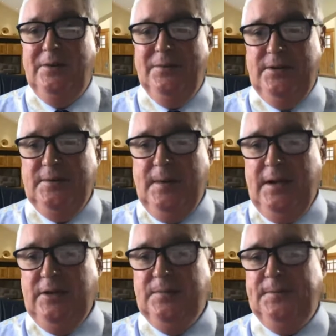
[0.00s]
risk
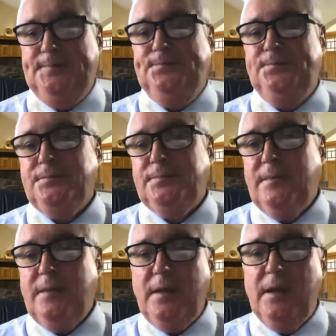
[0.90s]
management.
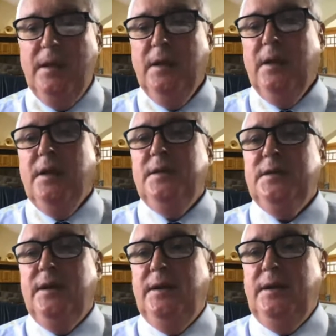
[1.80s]

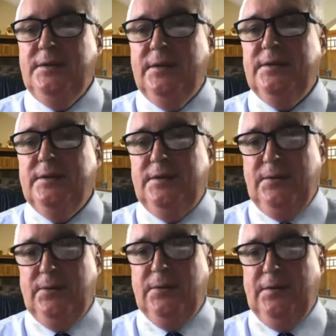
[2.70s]
So it's not just the
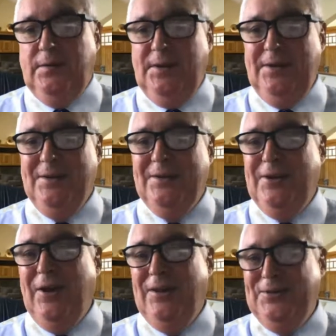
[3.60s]

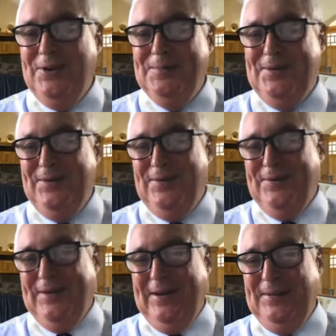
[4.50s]
$250,000 jobs that are
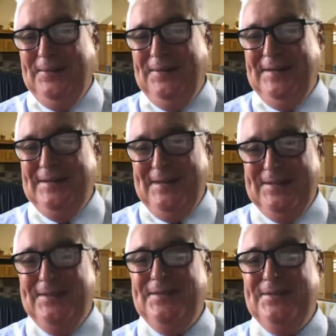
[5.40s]
available.
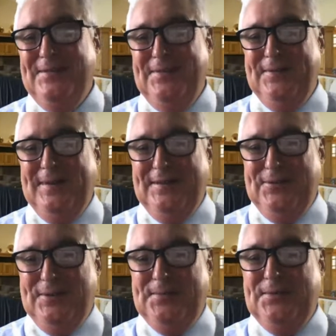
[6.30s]
There's lots of different other
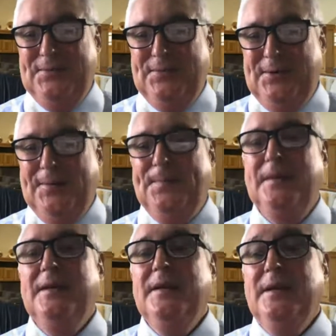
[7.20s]
jobs as well.
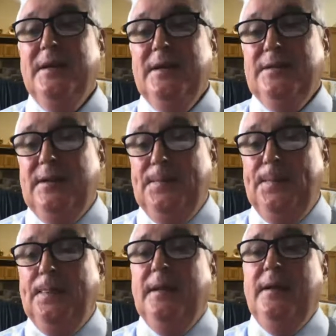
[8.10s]
So
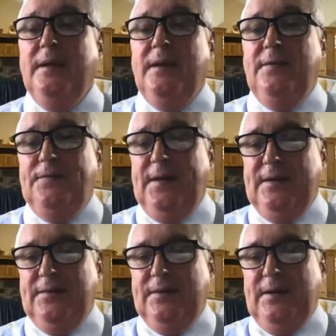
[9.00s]

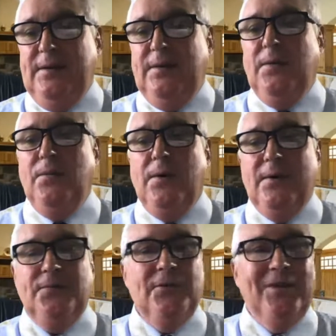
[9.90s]
effectively, what
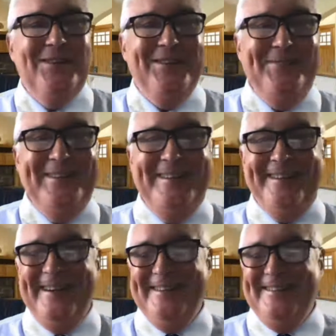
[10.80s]
I've tried to
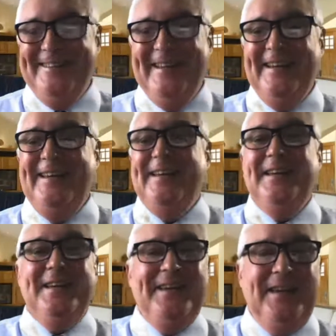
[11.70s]
communicate today
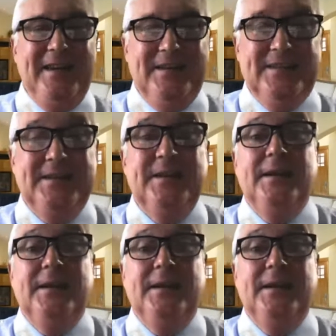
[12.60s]
is